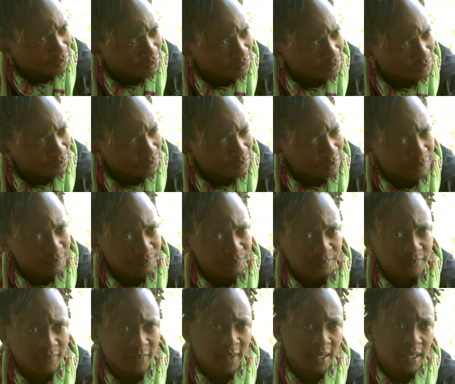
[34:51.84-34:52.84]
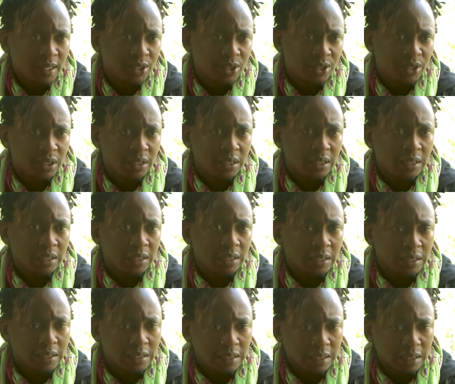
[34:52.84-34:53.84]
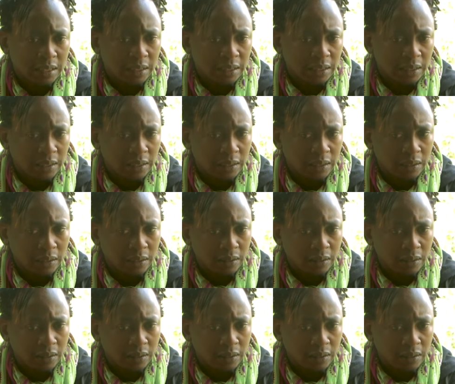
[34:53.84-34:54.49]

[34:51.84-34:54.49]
you know, she is a."